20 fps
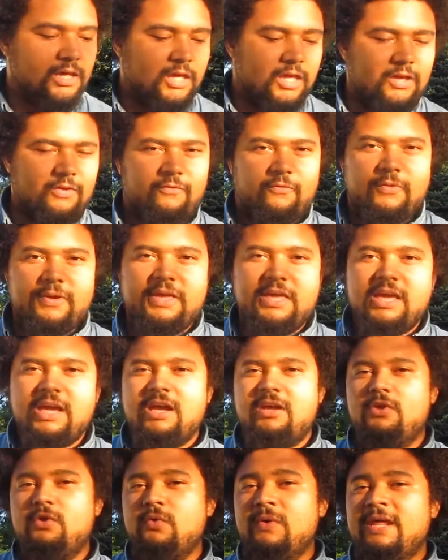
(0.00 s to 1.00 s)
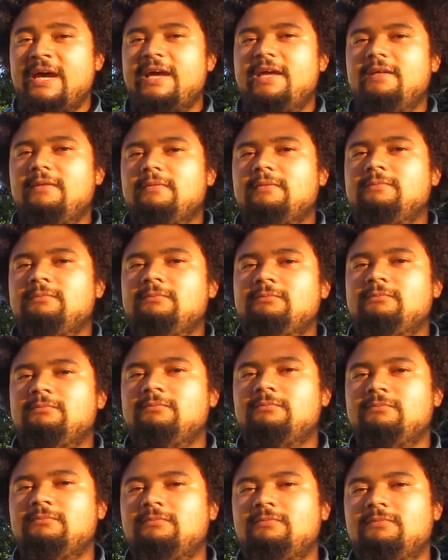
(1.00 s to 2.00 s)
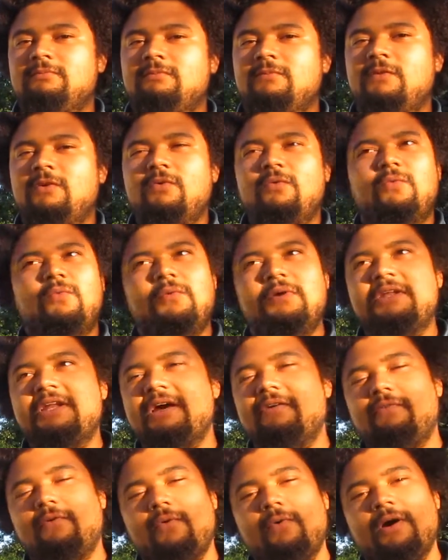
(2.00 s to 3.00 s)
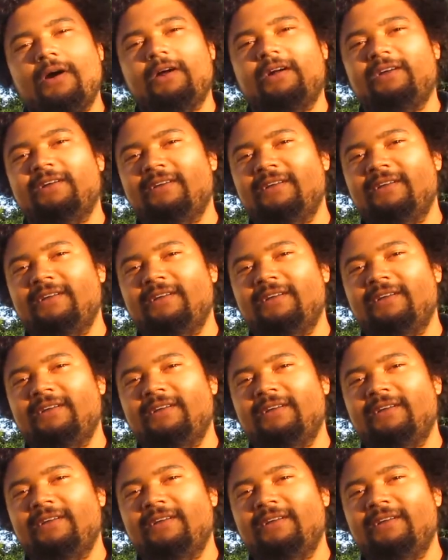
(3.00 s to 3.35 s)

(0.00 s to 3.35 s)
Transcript: If we can't unite, we never were.